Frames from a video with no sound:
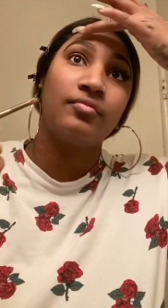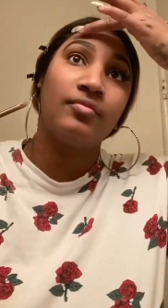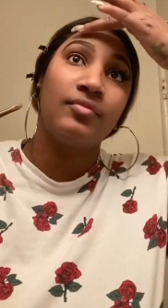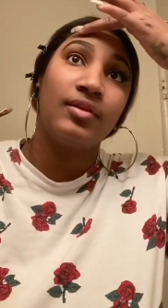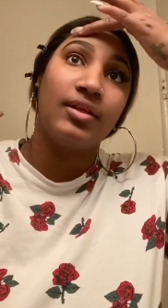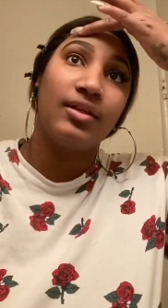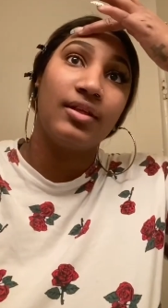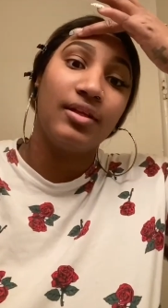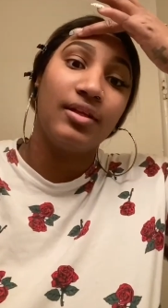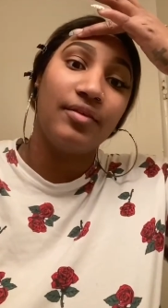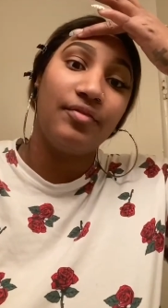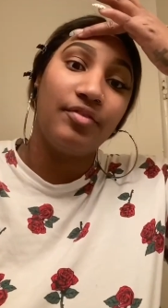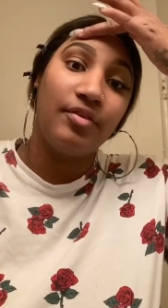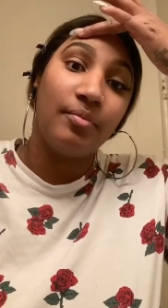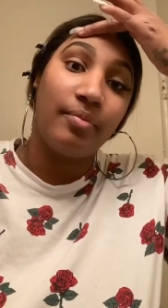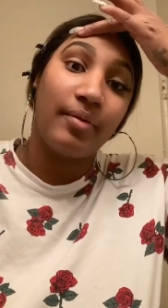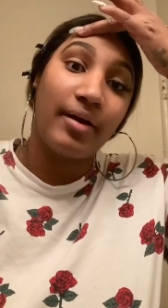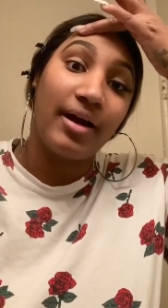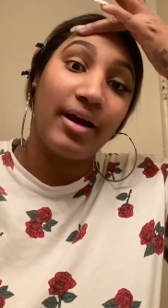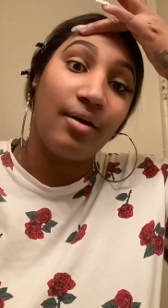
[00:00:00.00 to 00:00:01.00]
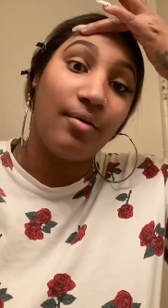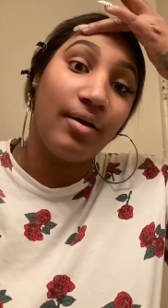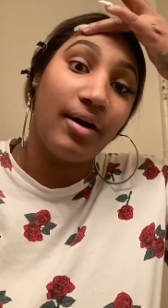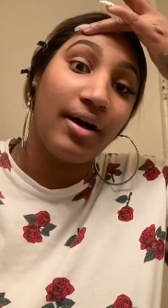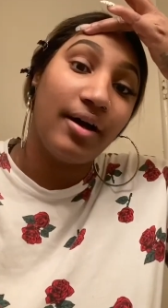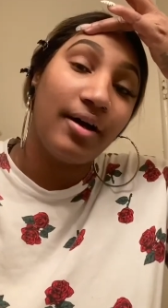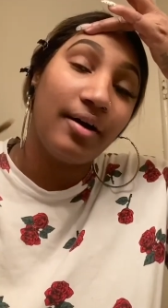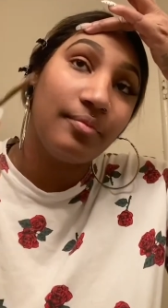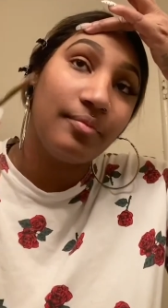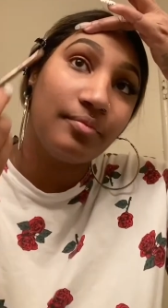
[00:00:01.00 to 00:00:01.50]
With the brow
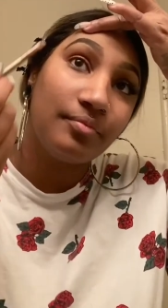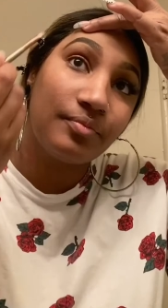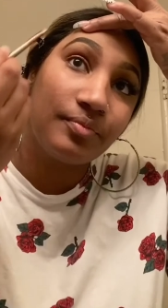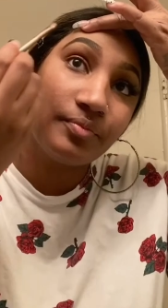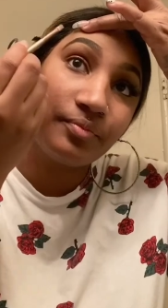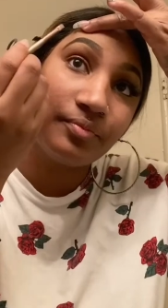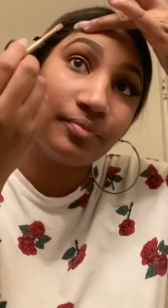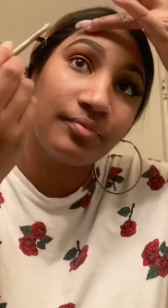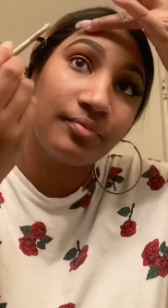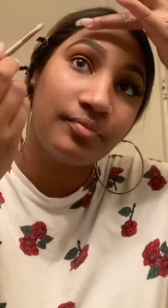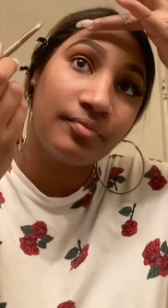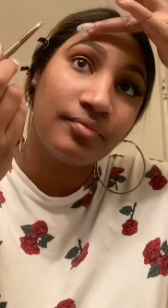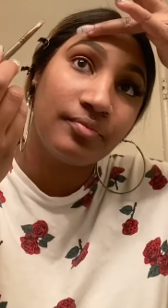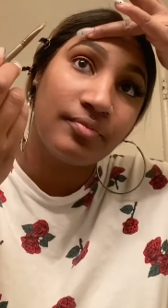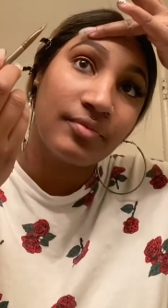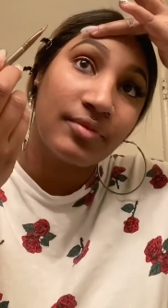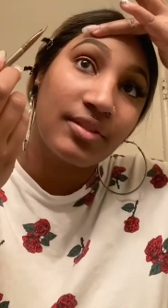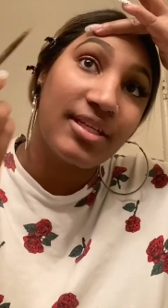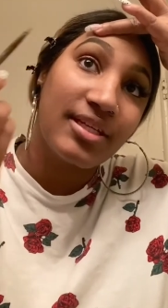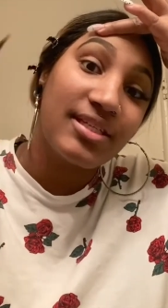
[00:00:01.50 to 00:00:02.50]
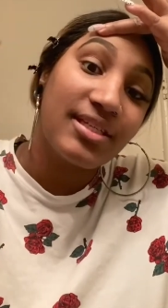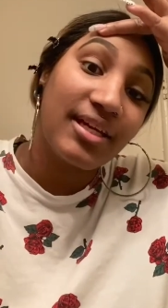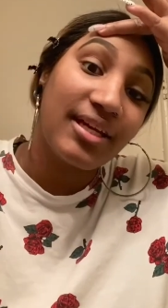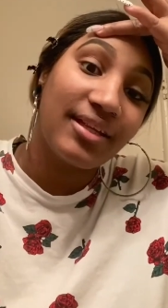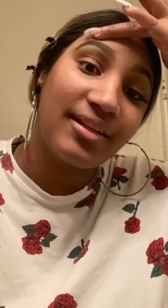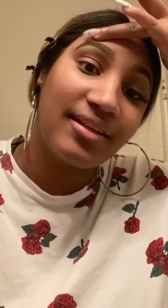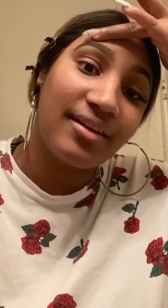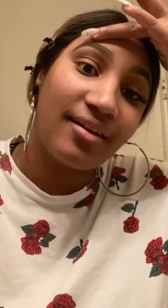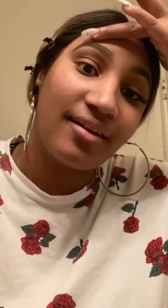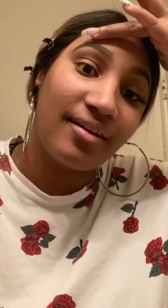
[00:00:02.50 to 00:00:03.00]
up, just to get
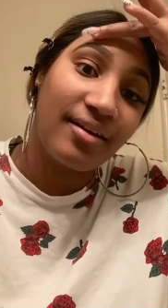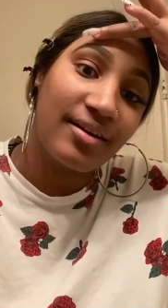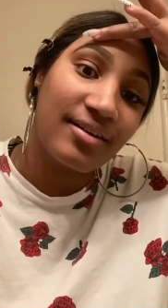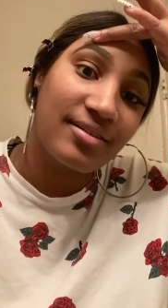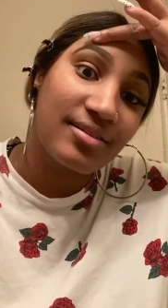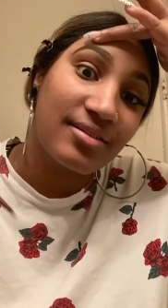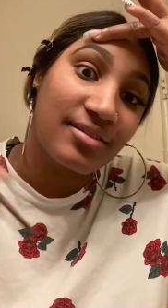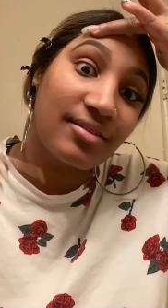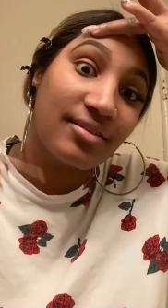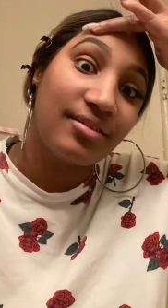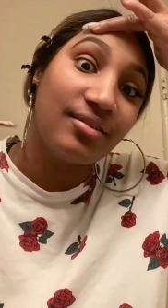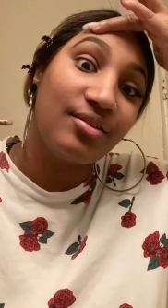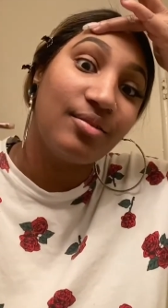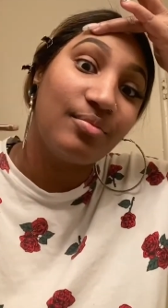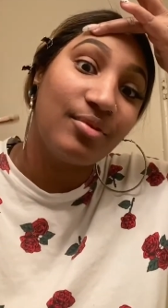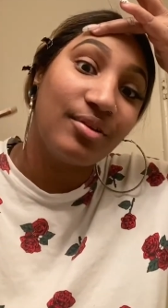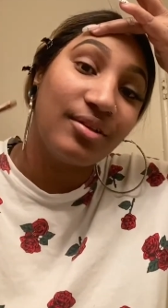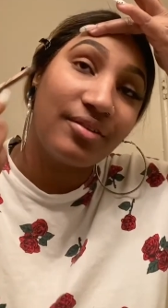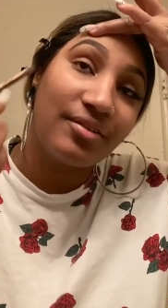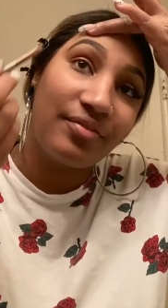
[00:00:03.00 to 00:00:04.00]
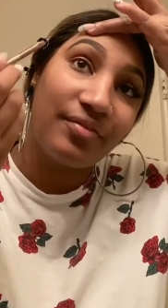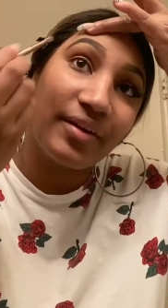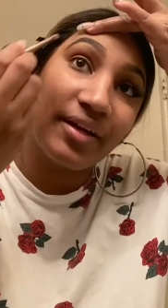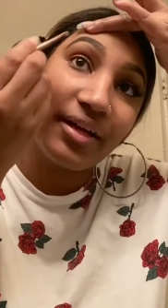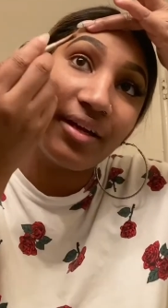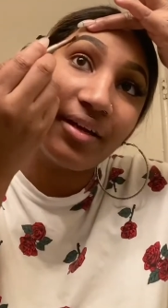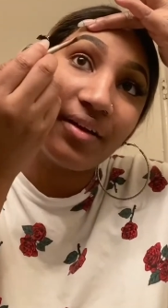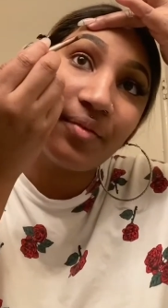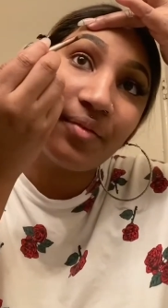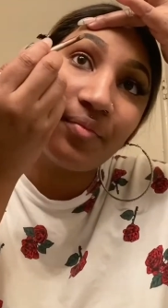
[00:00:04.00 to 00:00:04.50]
the arch a little more
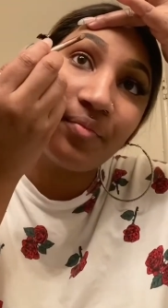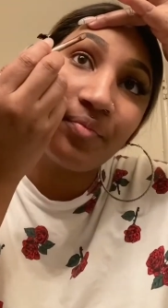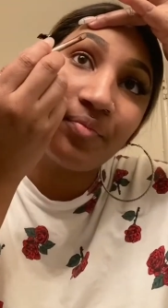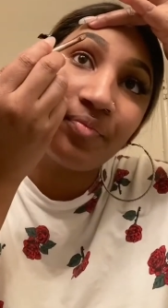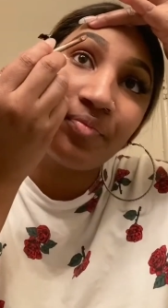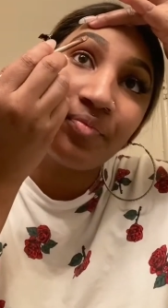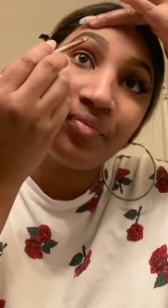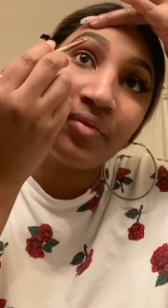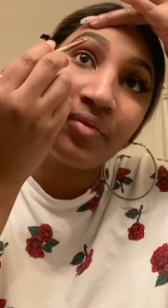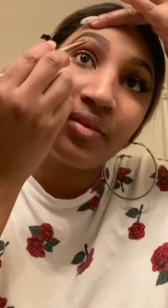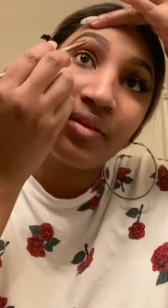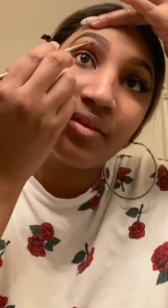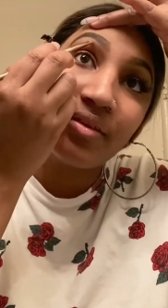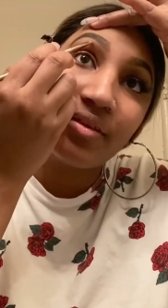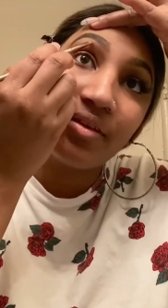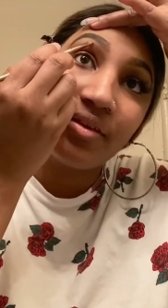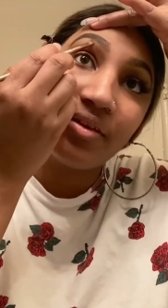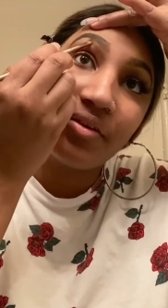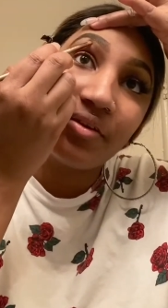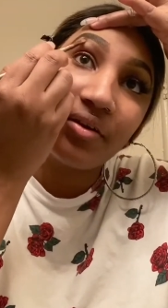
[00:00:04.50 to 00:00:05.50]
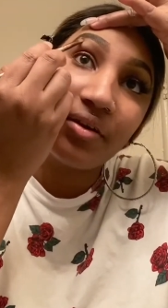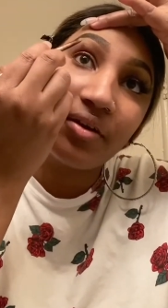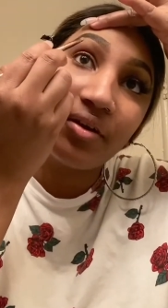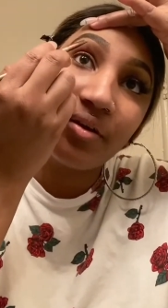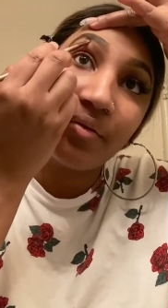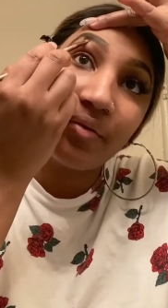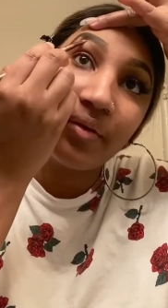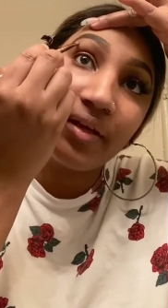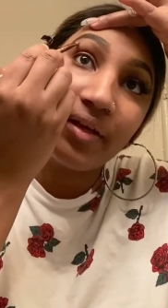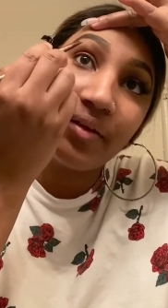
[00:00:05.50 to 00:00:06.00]
defined. You're gonna go
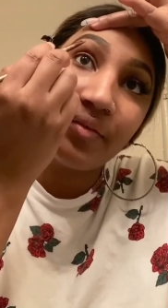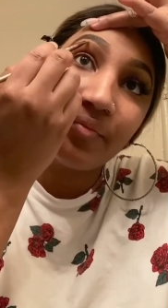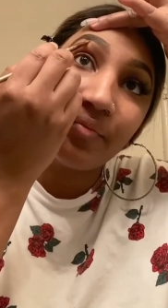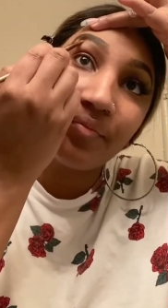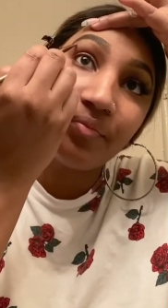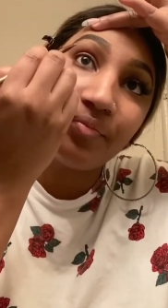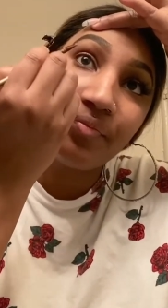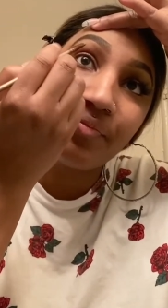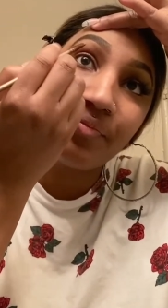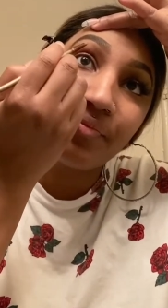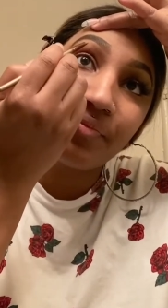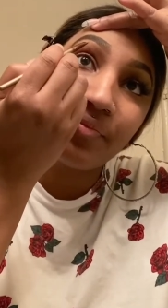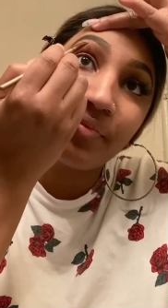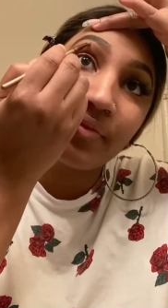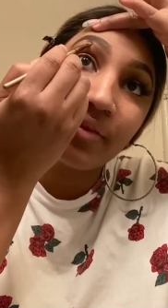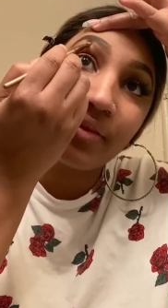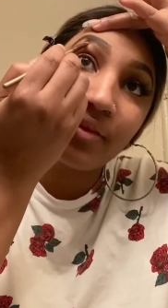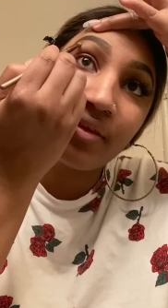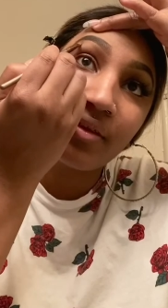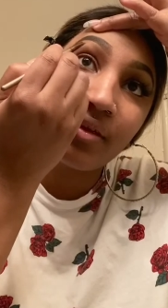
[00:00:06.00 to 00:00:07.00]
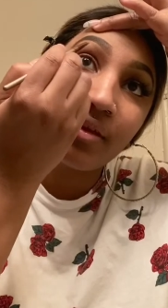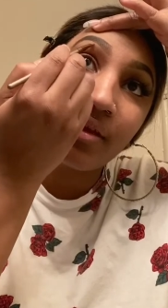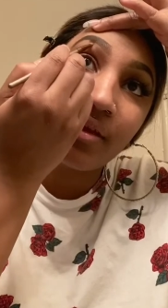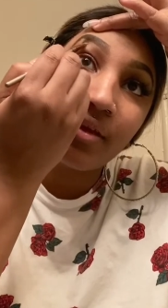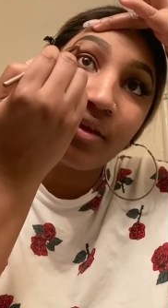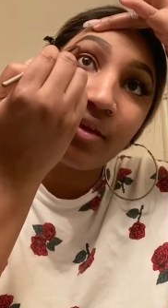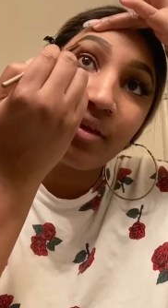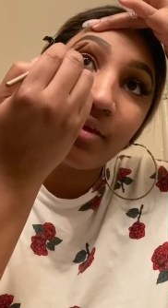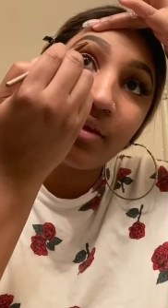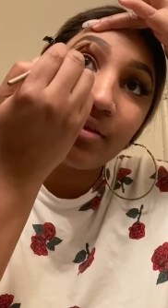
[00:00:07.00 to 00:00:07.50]
in
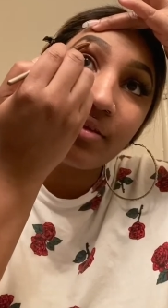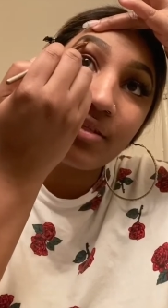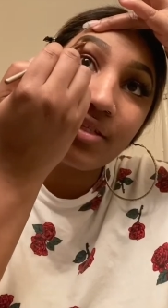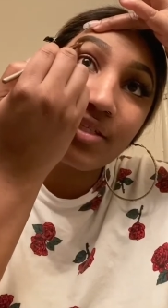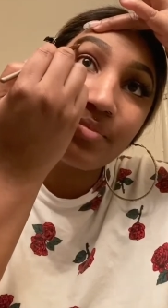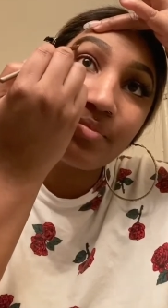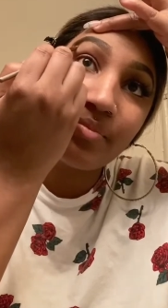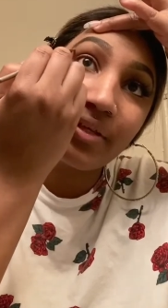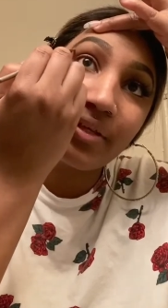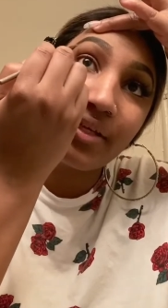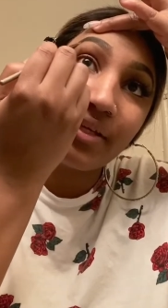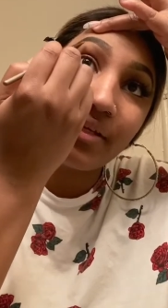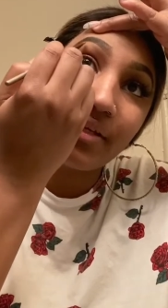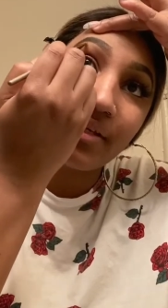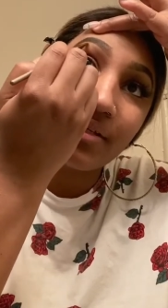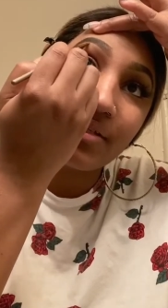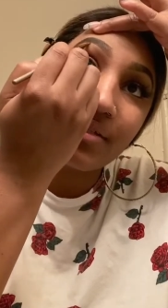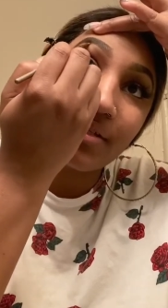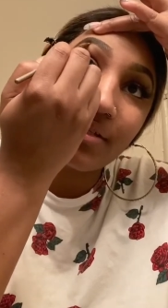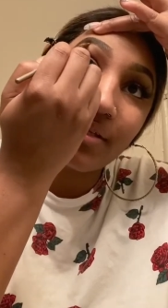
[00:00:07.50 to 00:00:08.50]
and just blend this in